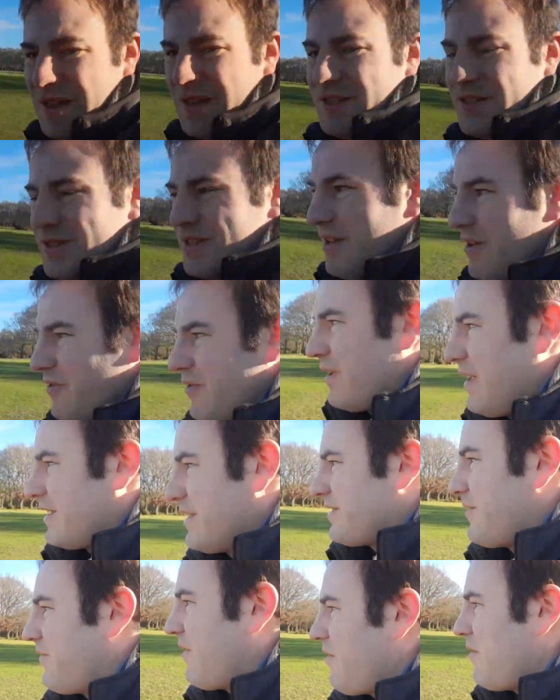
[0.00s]
So
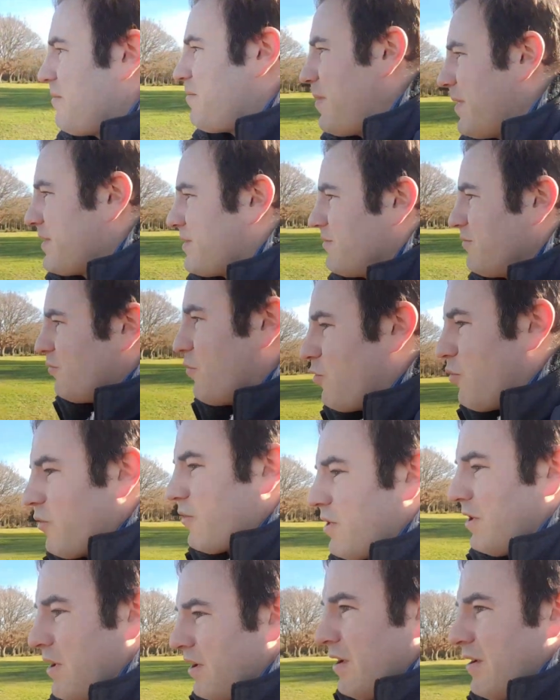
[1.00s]
it's a very pleasant
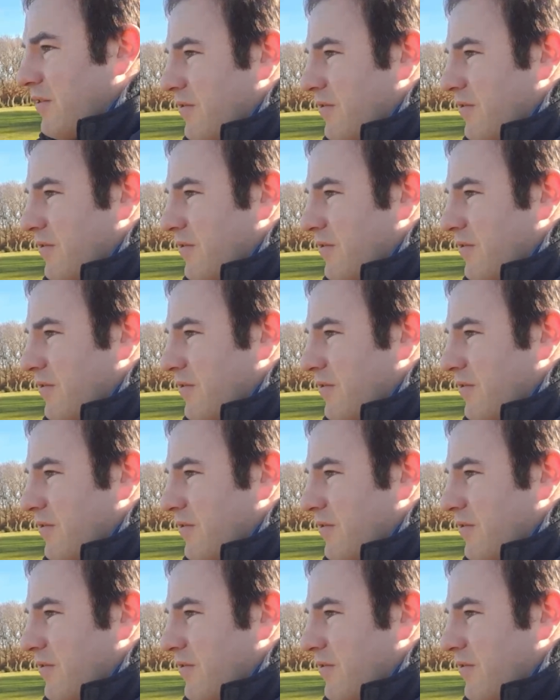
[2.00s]
walk